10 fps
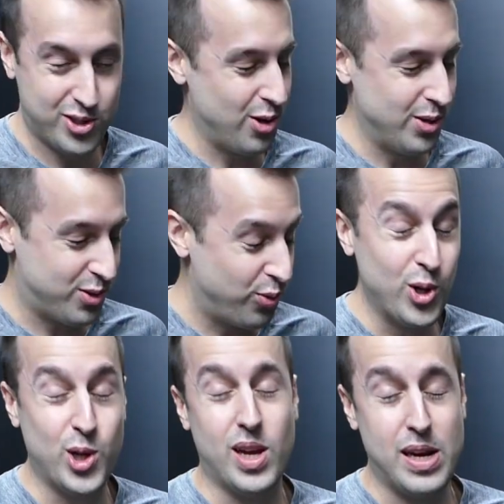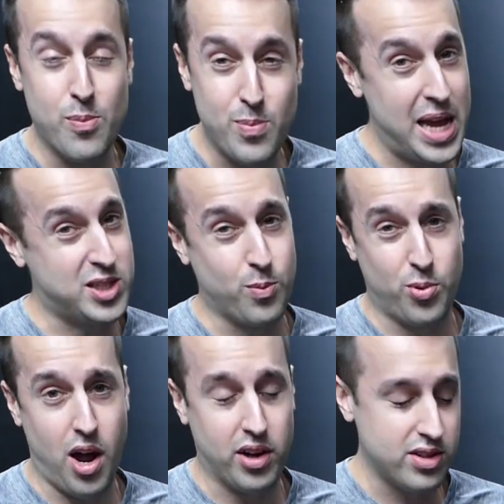So it's really an amazing
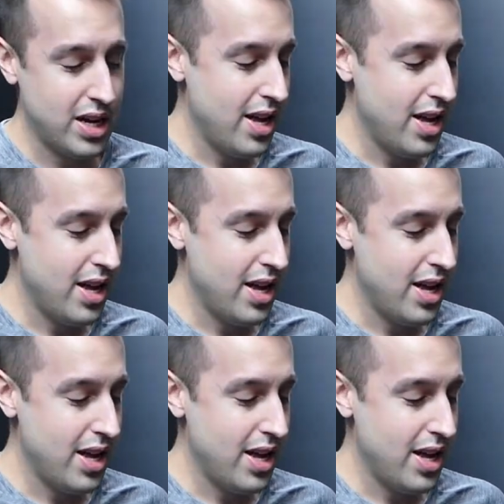product.